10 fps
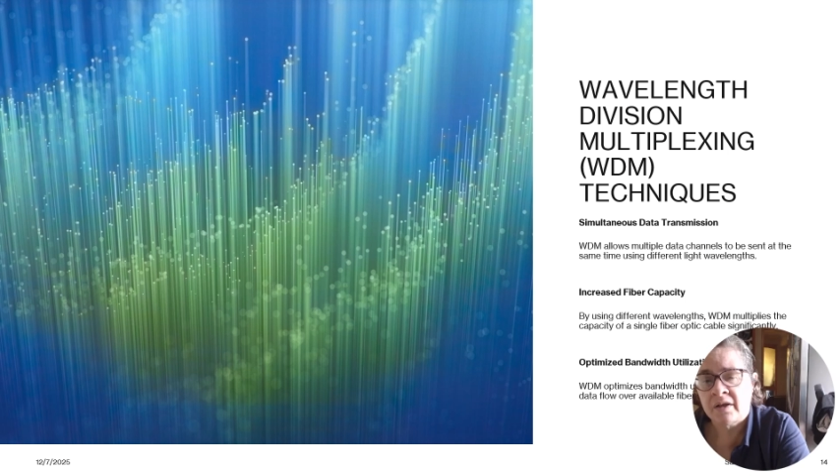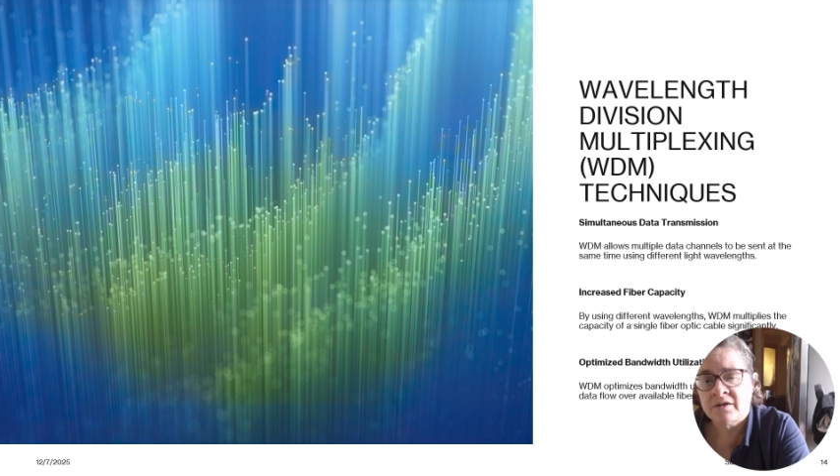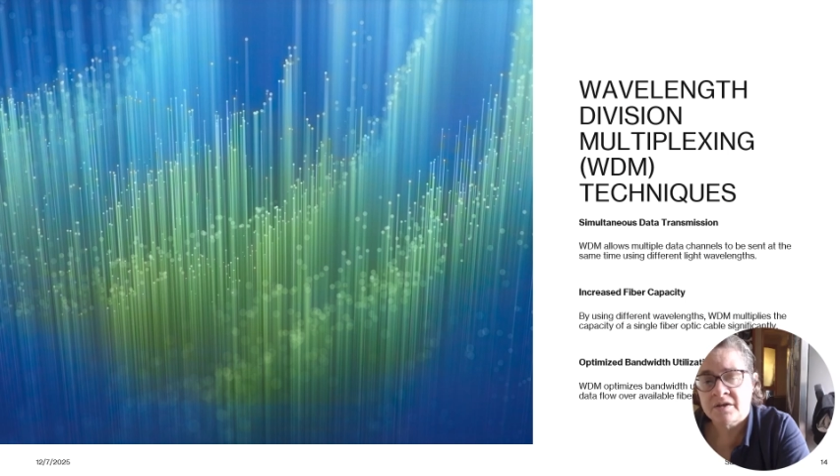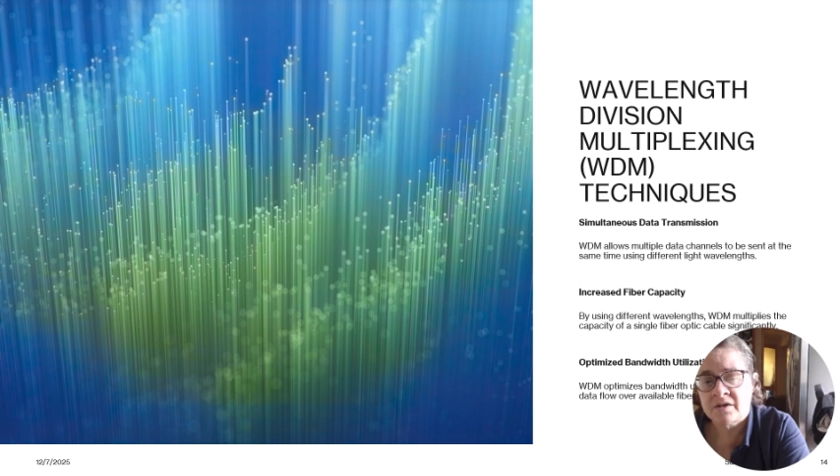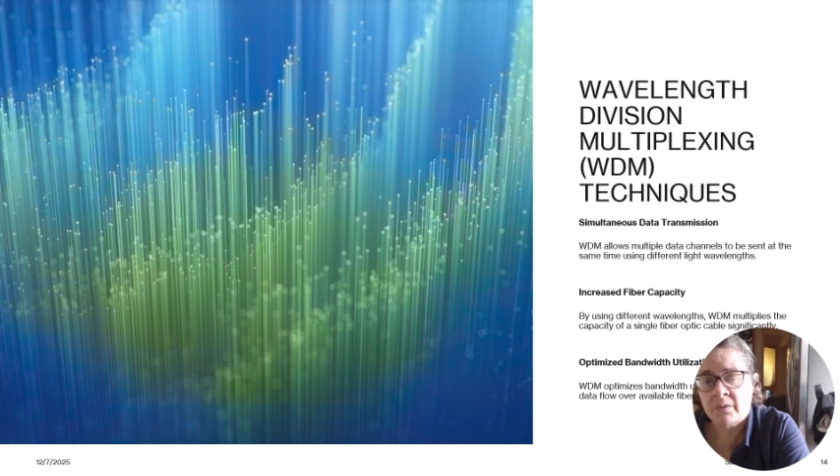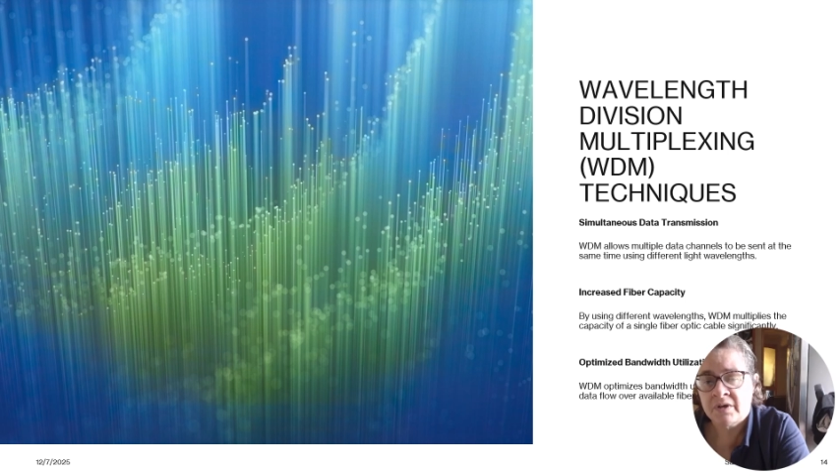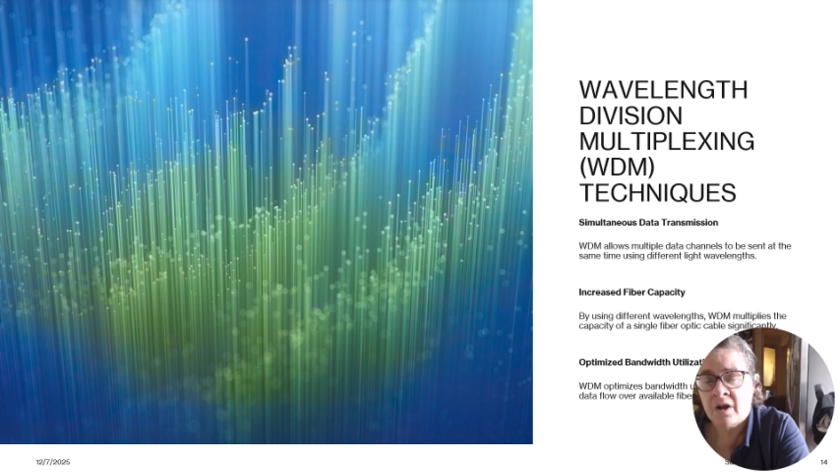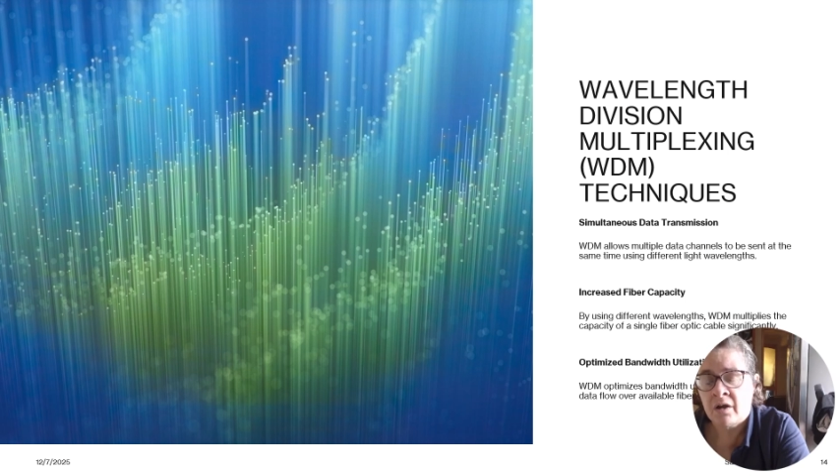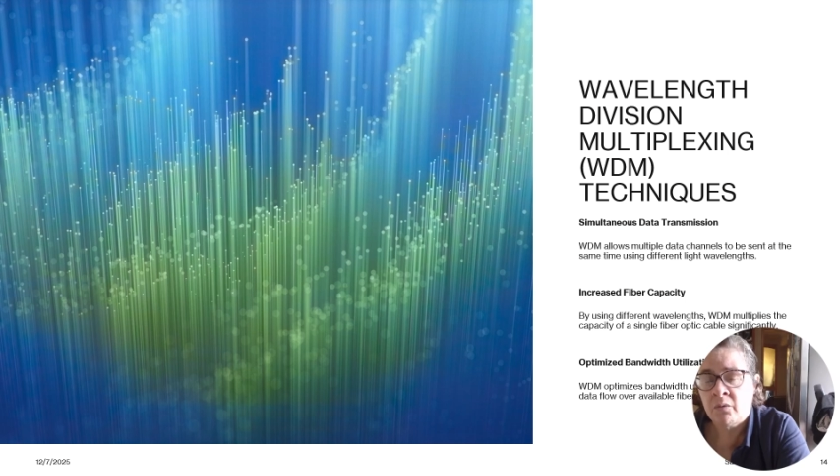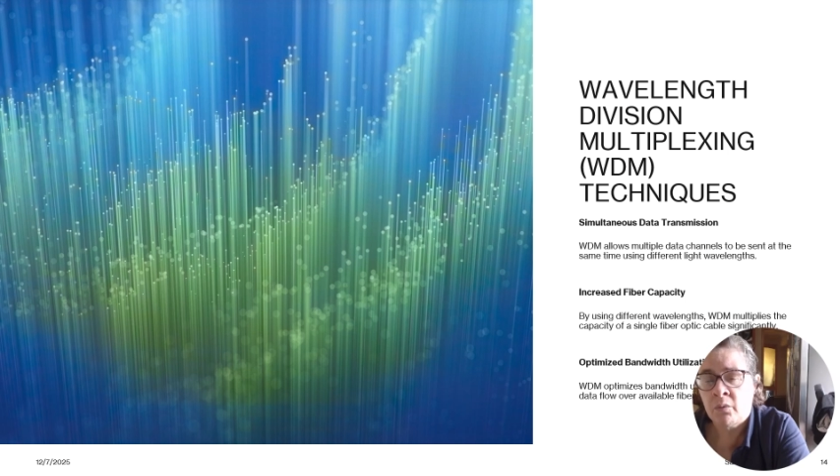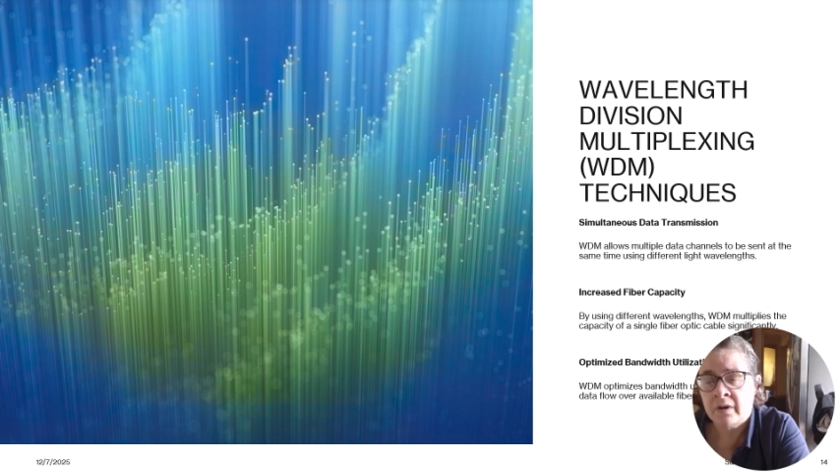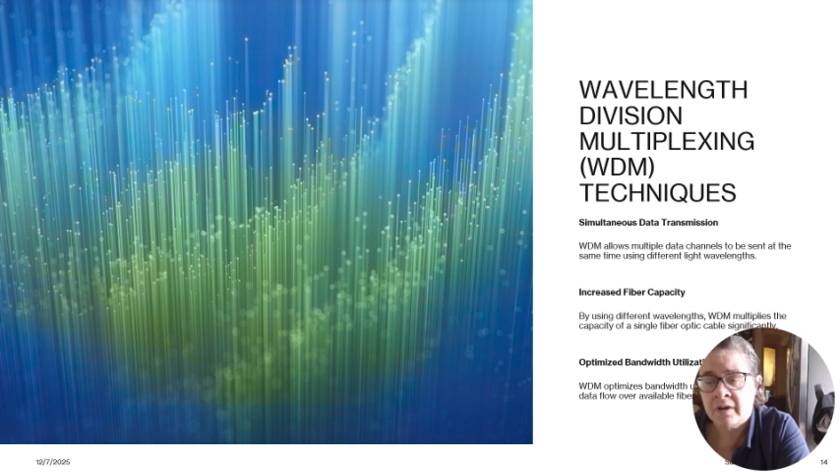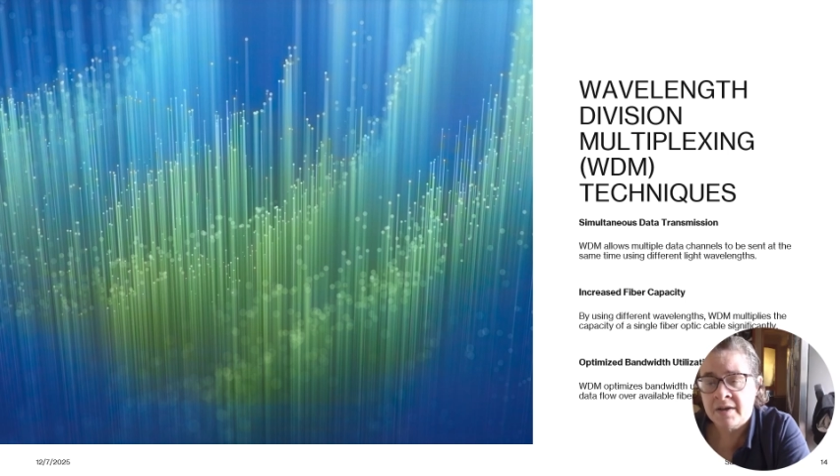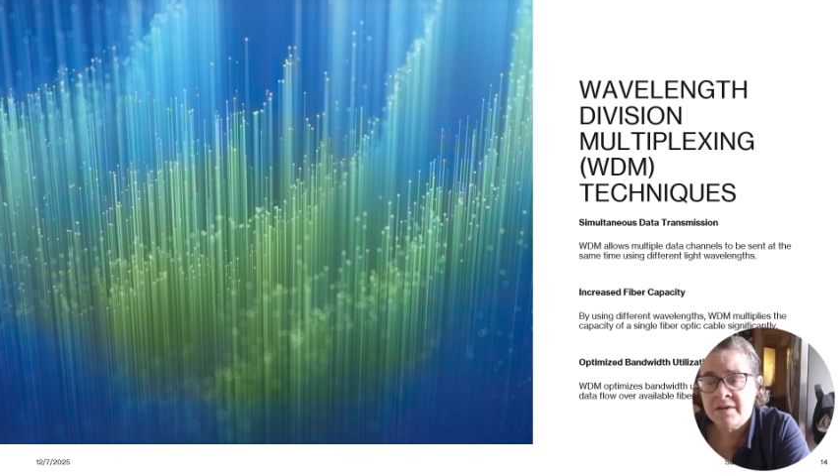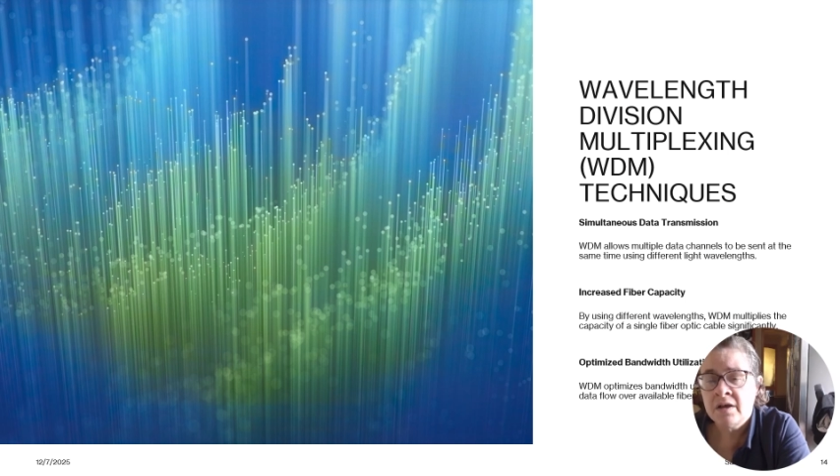just so I know what it is,